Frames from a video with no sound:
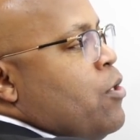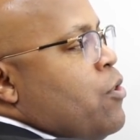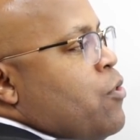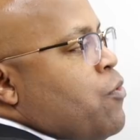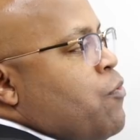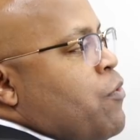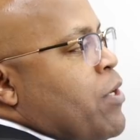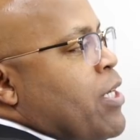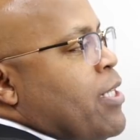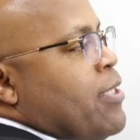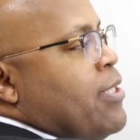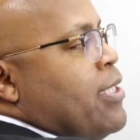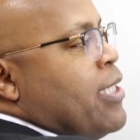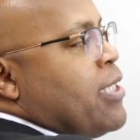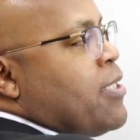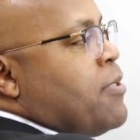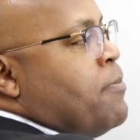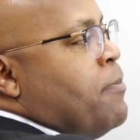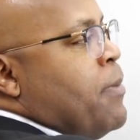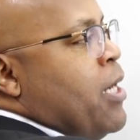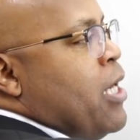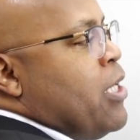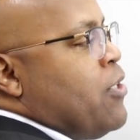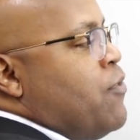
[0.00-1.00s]
3 to 6
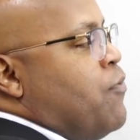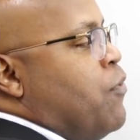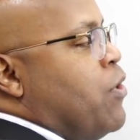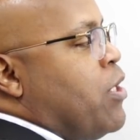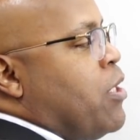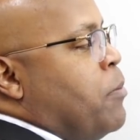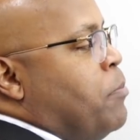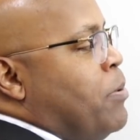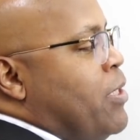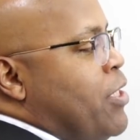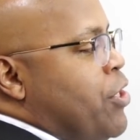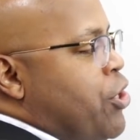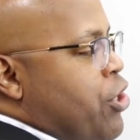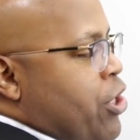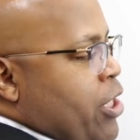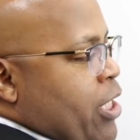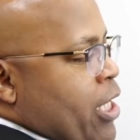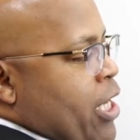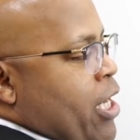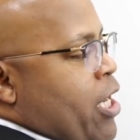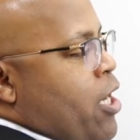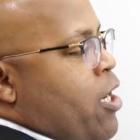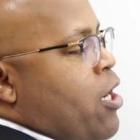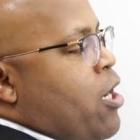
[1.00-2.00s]
months for completion.
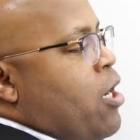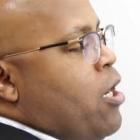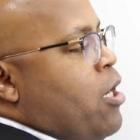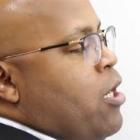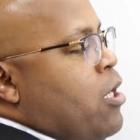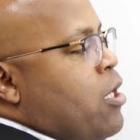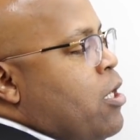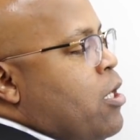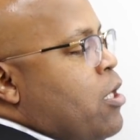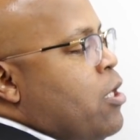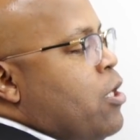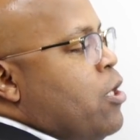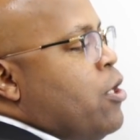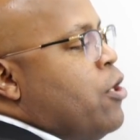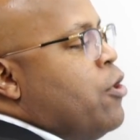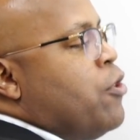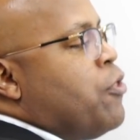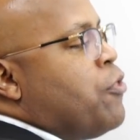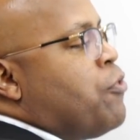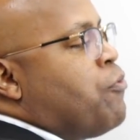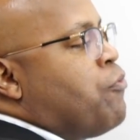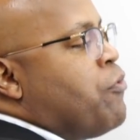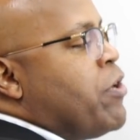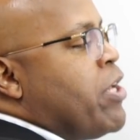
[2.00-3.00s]
Here,
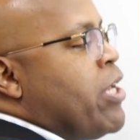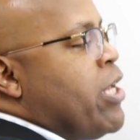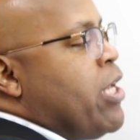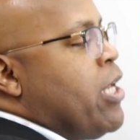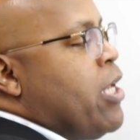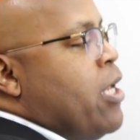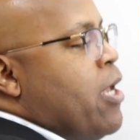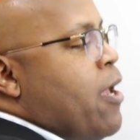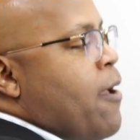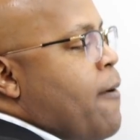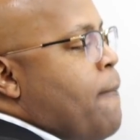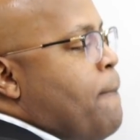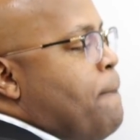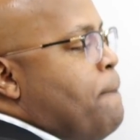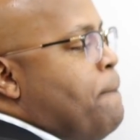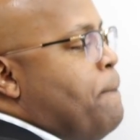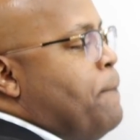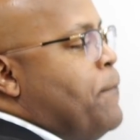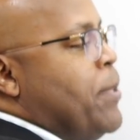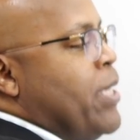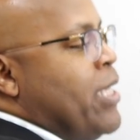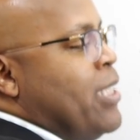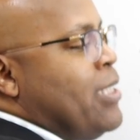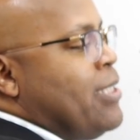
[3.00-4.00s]
3
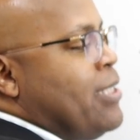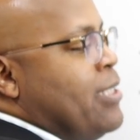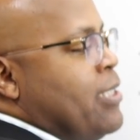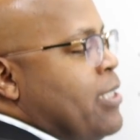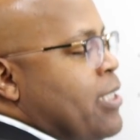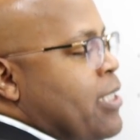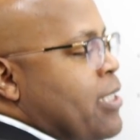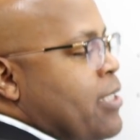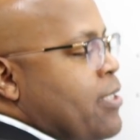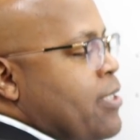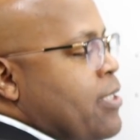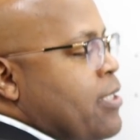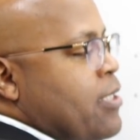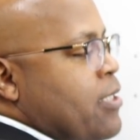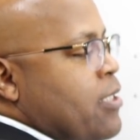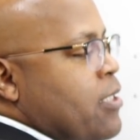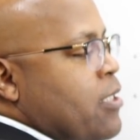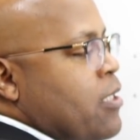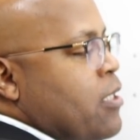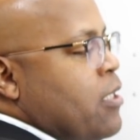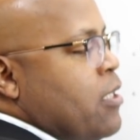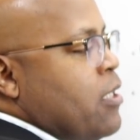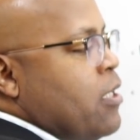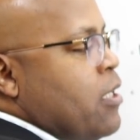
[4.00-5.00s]
business
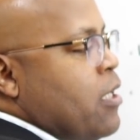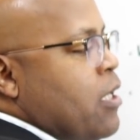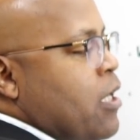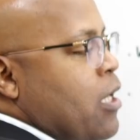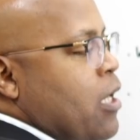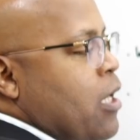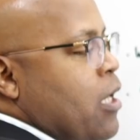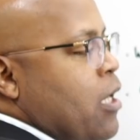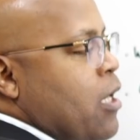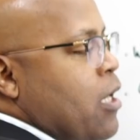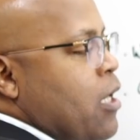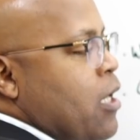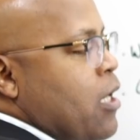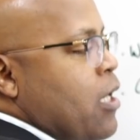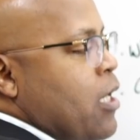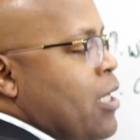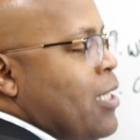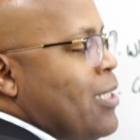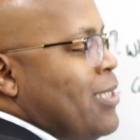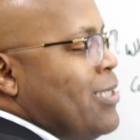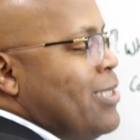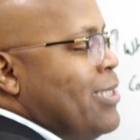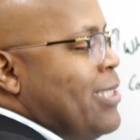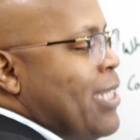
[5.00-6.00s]

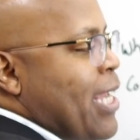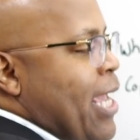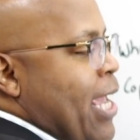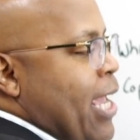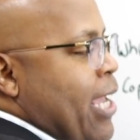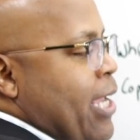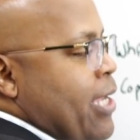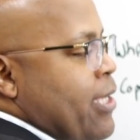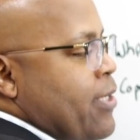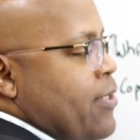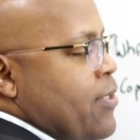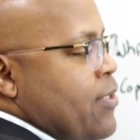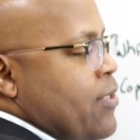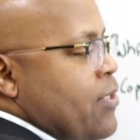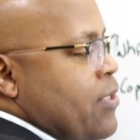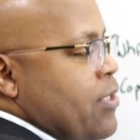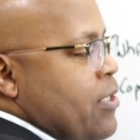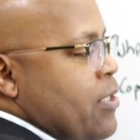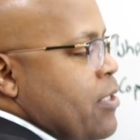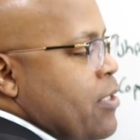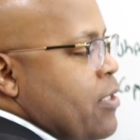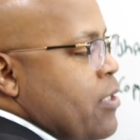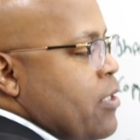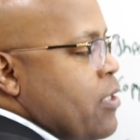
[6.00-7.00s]
days,
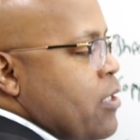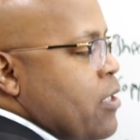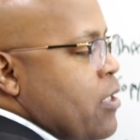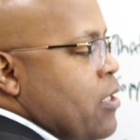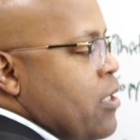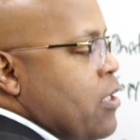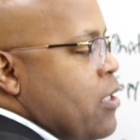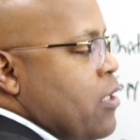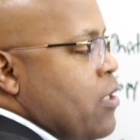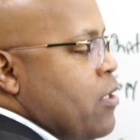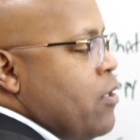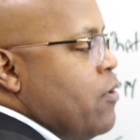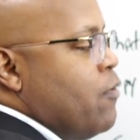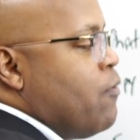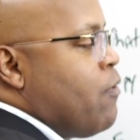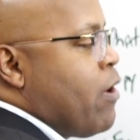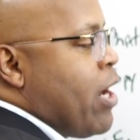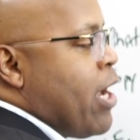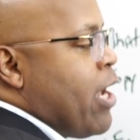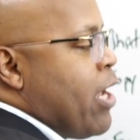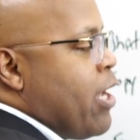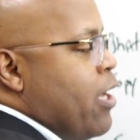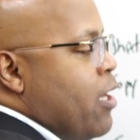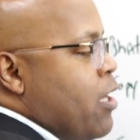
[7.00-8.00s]

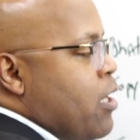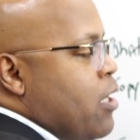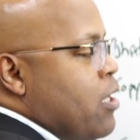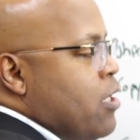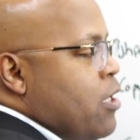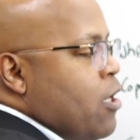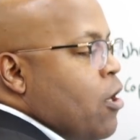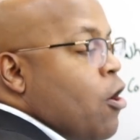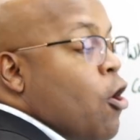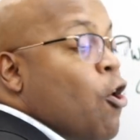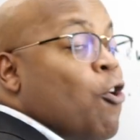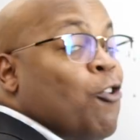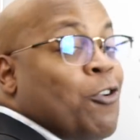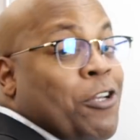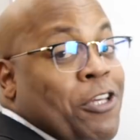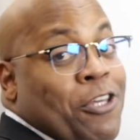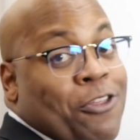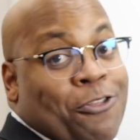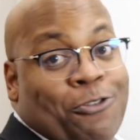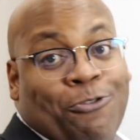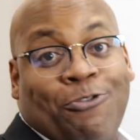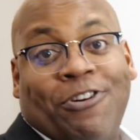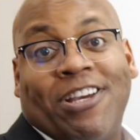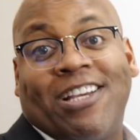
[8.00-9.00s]
right? Only
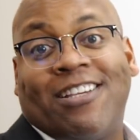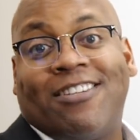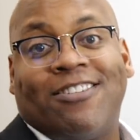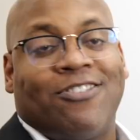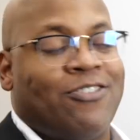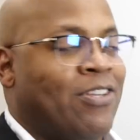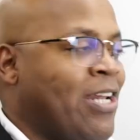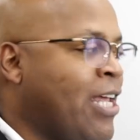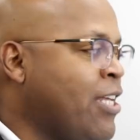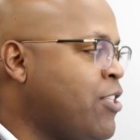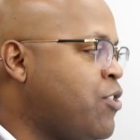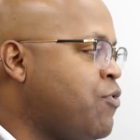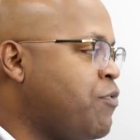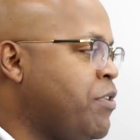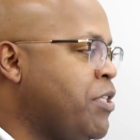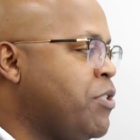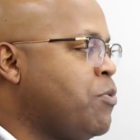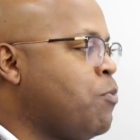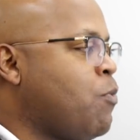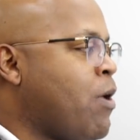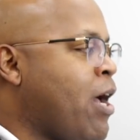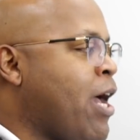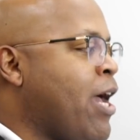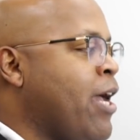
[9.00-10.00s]
3. So that's the
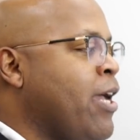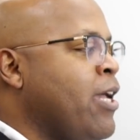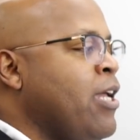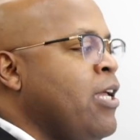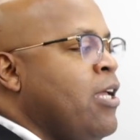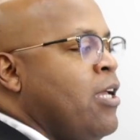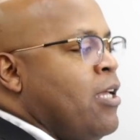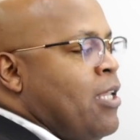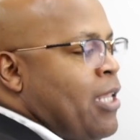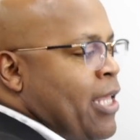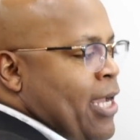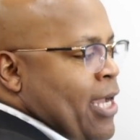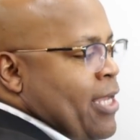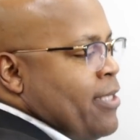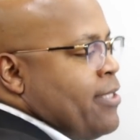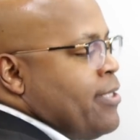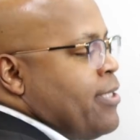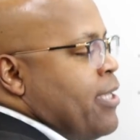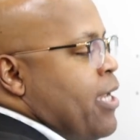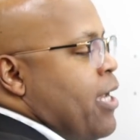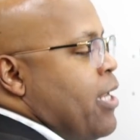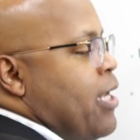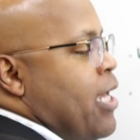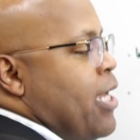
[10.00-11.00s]
reason why, like I
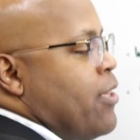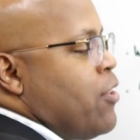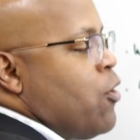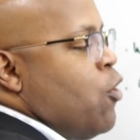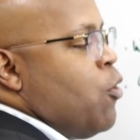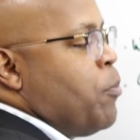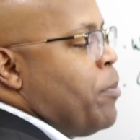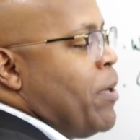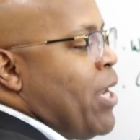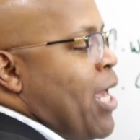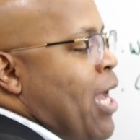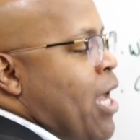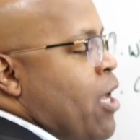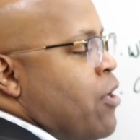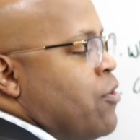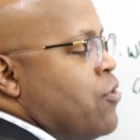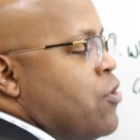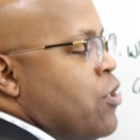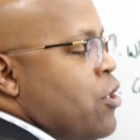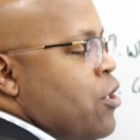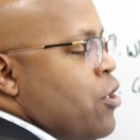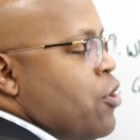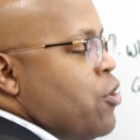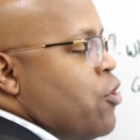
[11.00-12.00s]
said, at the open
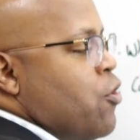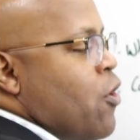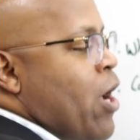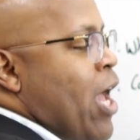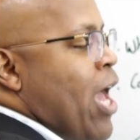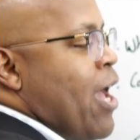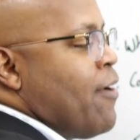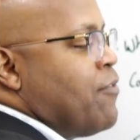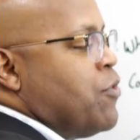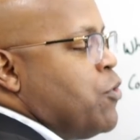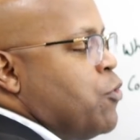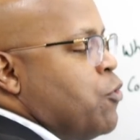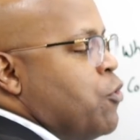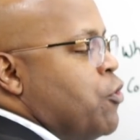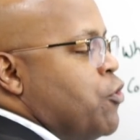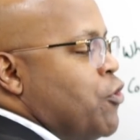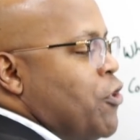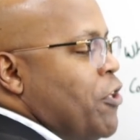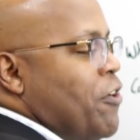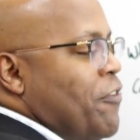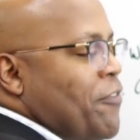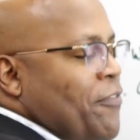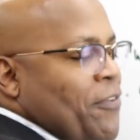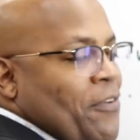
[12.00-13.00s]
house, you'll have
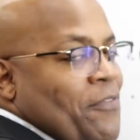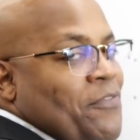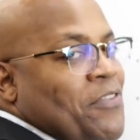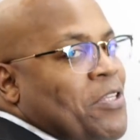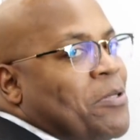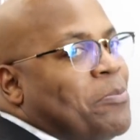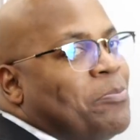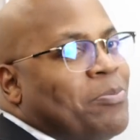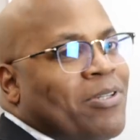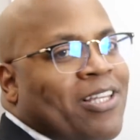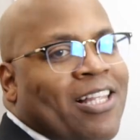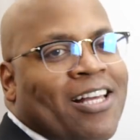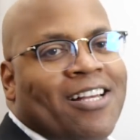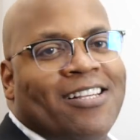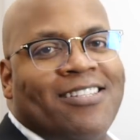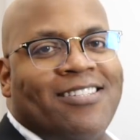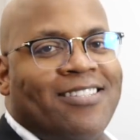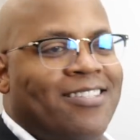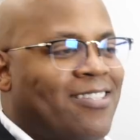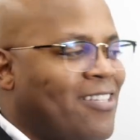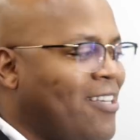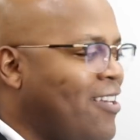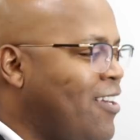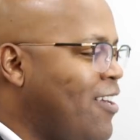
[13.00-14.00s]
250
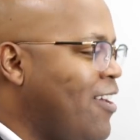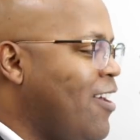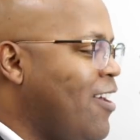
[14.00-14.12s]
plus